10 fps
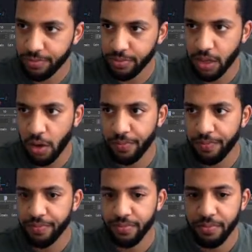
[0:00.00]
So
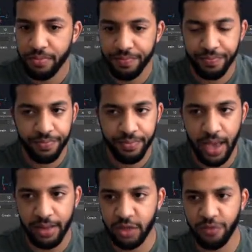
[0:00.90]

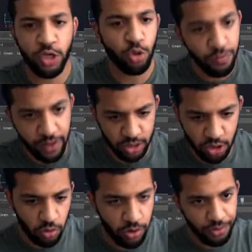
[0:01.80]
yeah, it's a visual effects
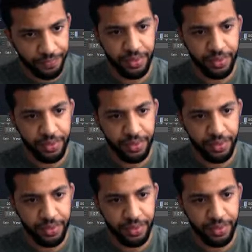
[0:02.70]
tutorial.